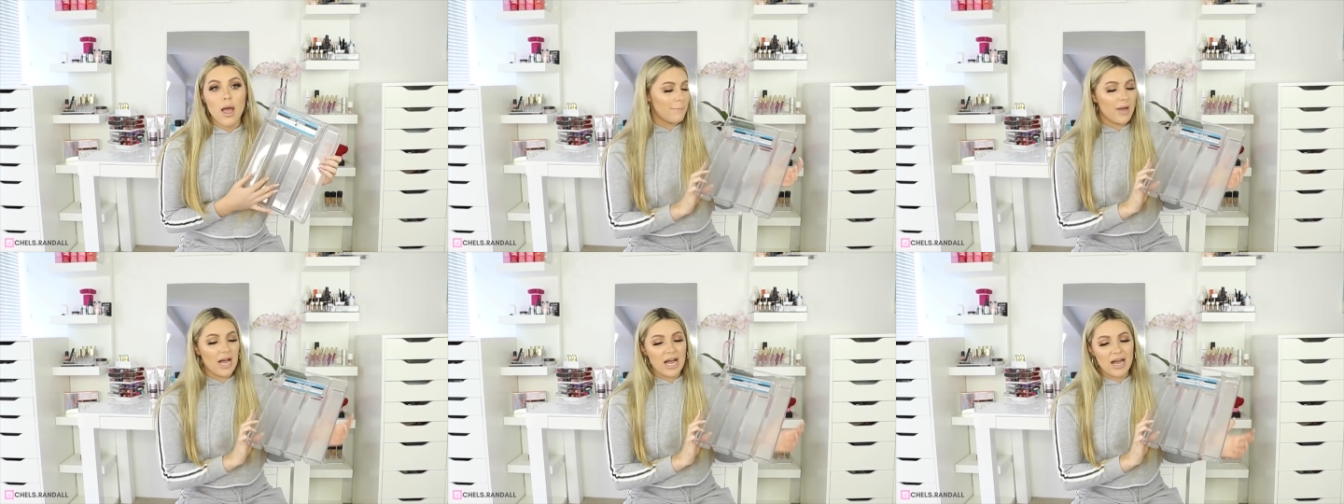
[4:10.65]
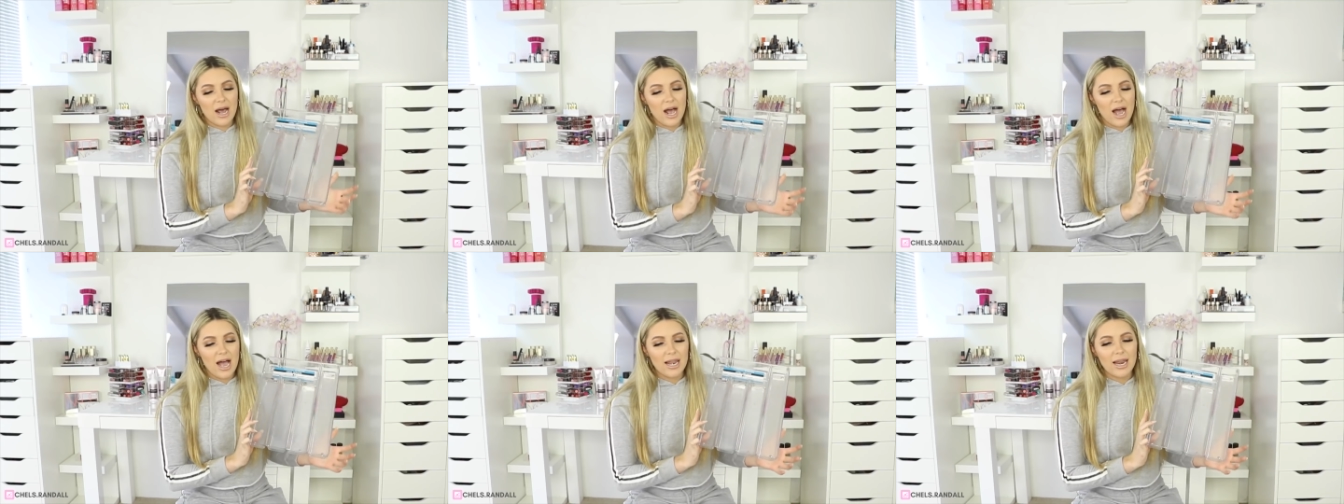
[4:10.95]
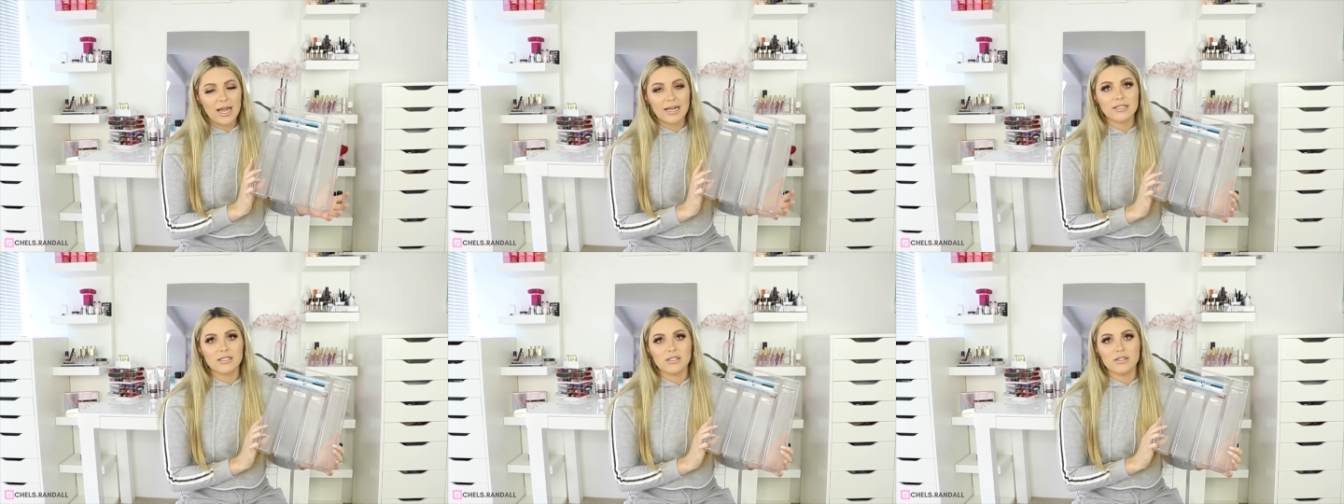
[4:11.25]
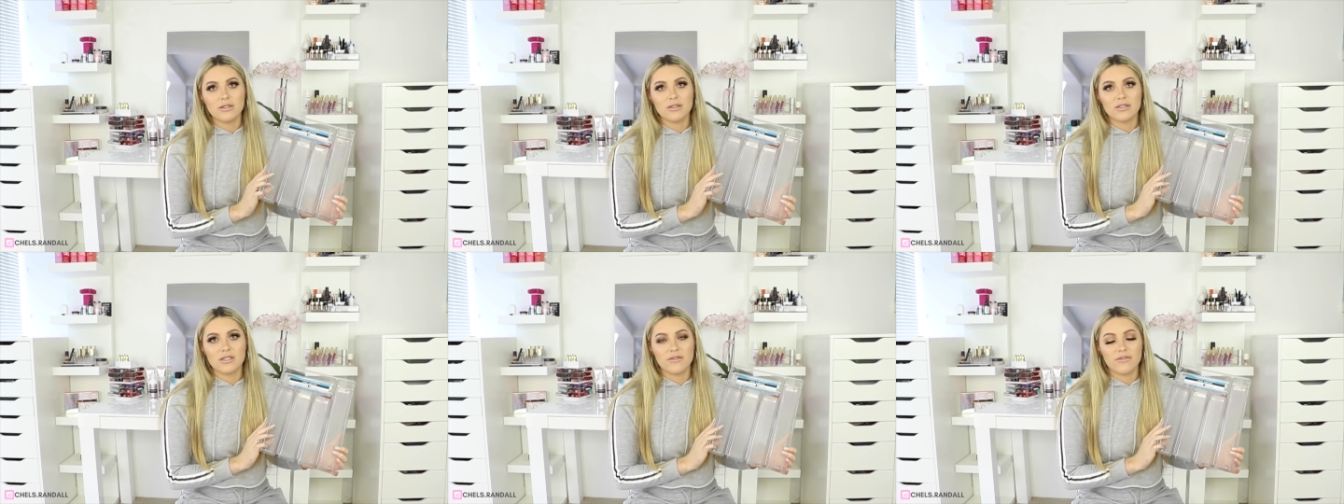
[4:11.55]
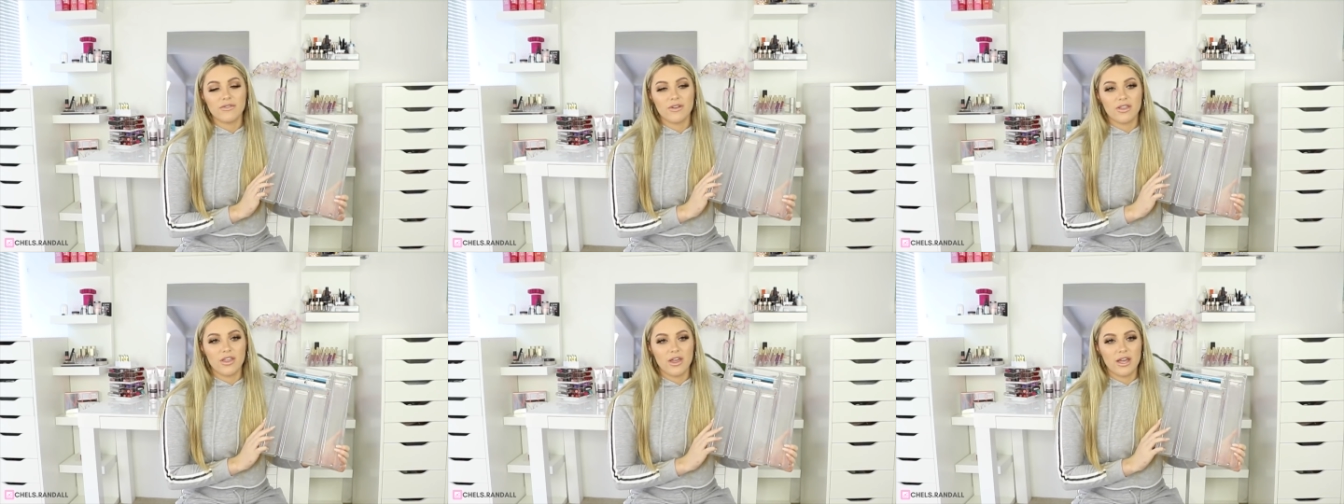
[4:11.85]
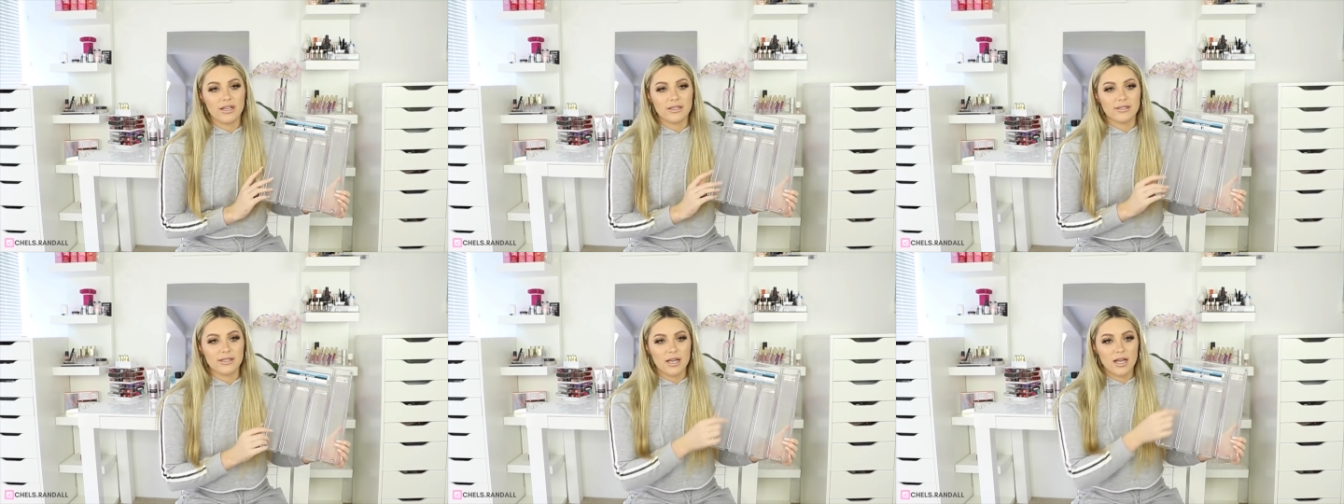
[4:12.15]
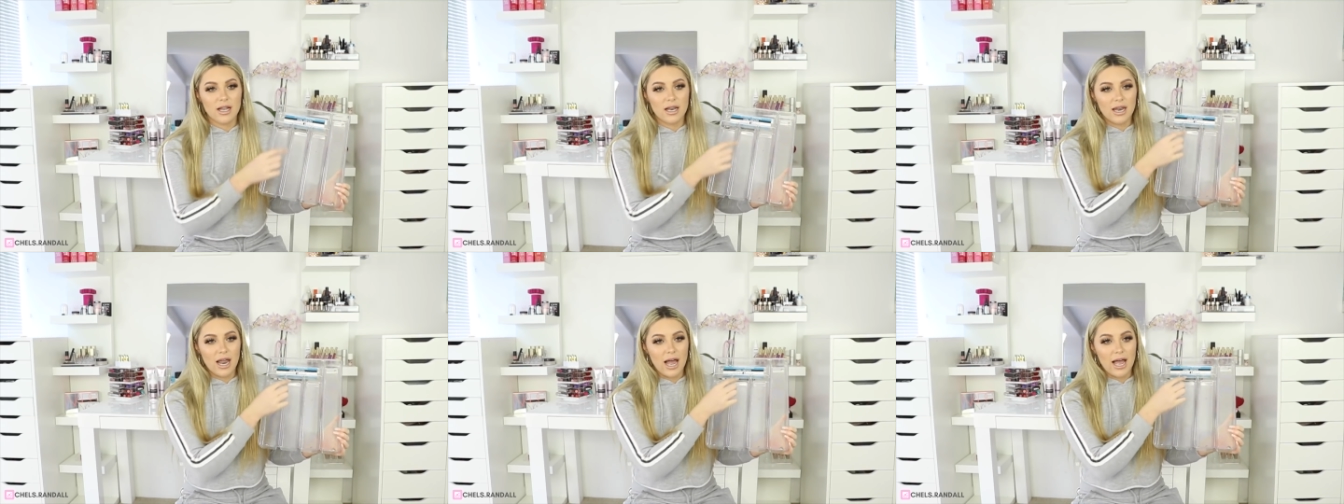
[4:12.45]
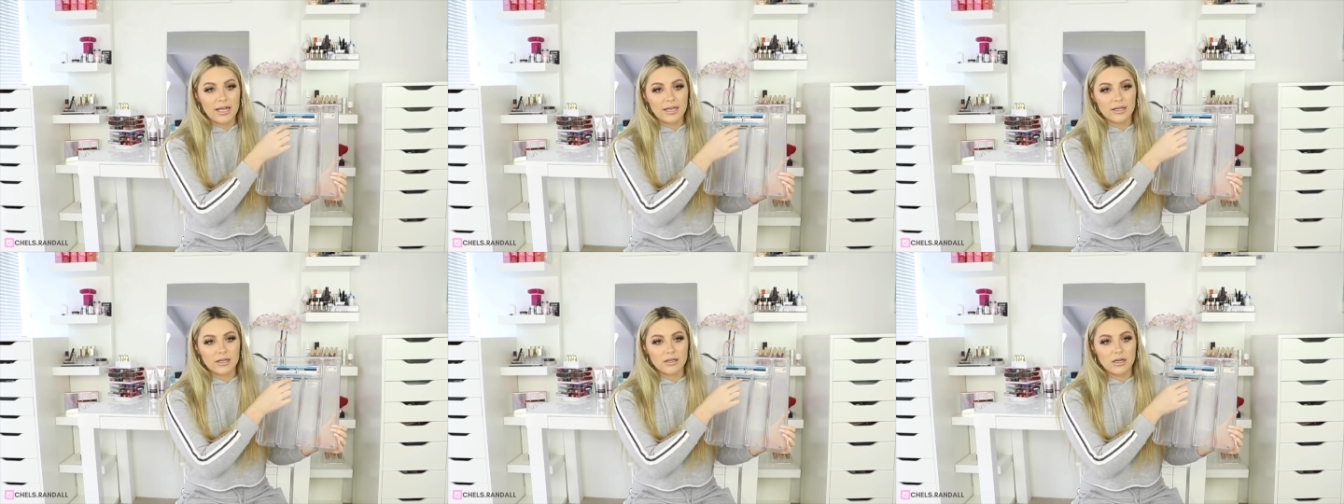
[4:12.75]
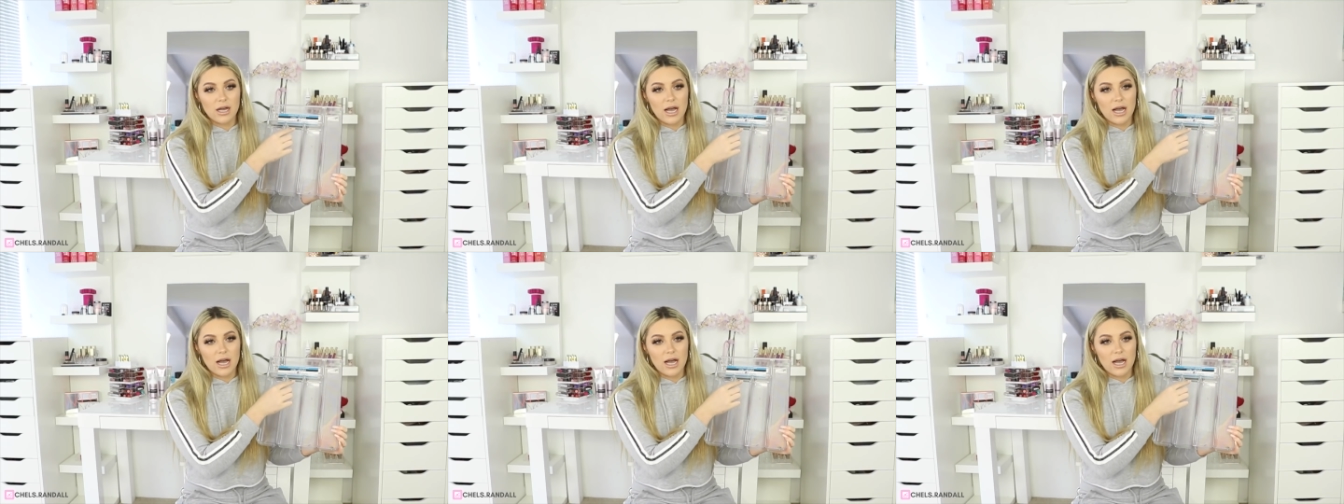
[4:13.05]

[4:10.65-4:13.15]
but I like to use it for things like